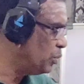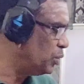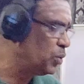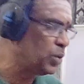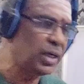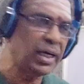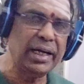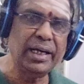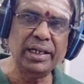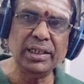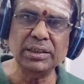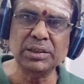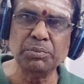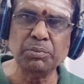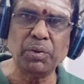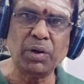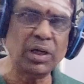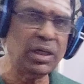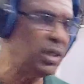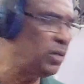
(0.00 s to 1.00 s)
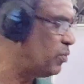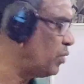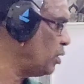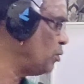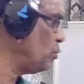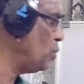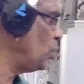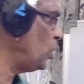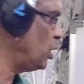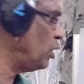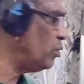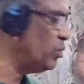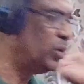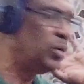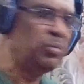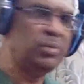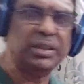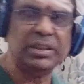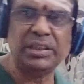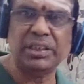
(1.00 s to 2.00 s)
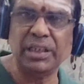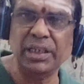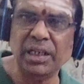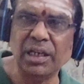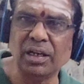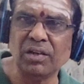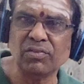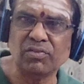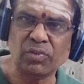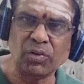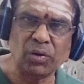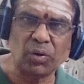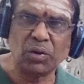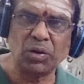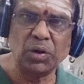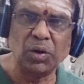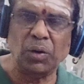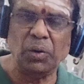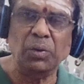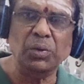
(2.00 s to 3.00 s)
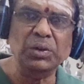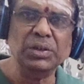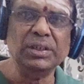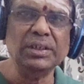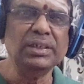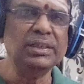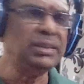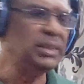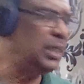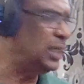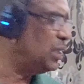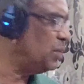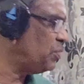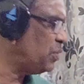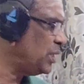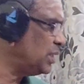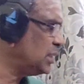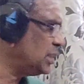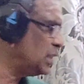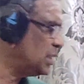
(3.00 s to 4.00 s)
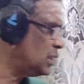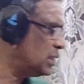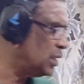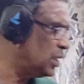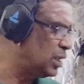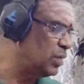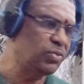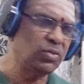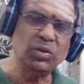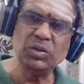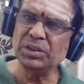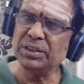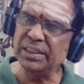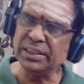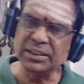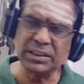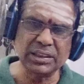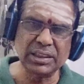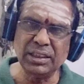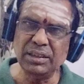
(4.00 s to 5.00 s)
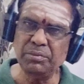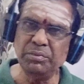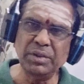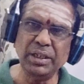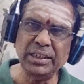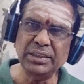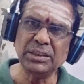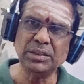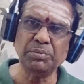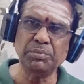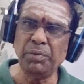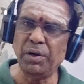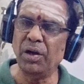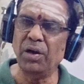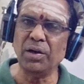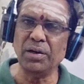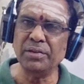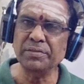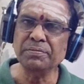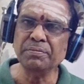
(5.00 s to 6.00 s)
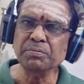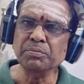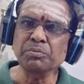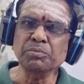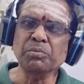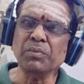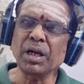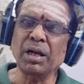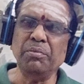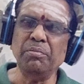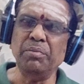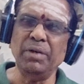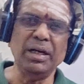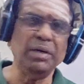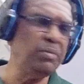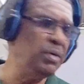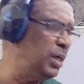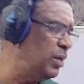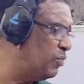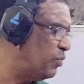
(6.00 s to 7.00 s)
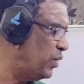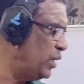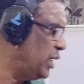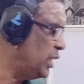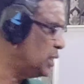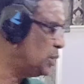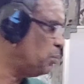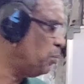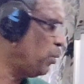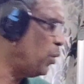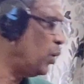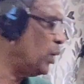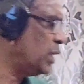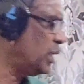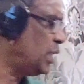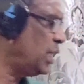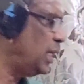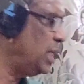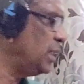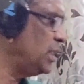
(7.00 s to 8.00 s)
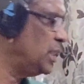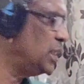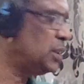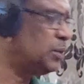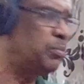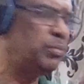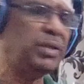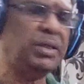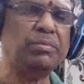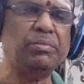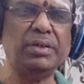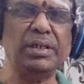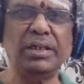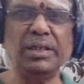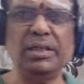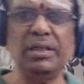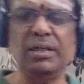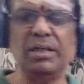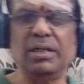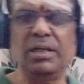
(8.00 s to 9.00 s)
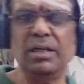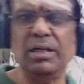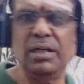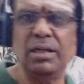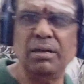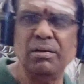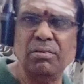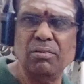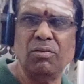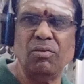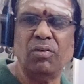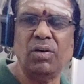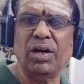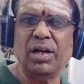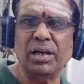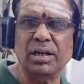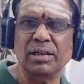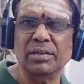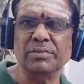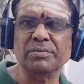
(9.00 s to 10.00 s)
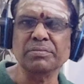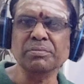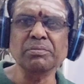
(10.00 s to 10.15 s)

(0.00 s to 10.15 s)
mu k is 0.1, mu a will be 3 or 4. No. The differences are, of course, extremely small. Maybe if it is 0.9, this may be 1.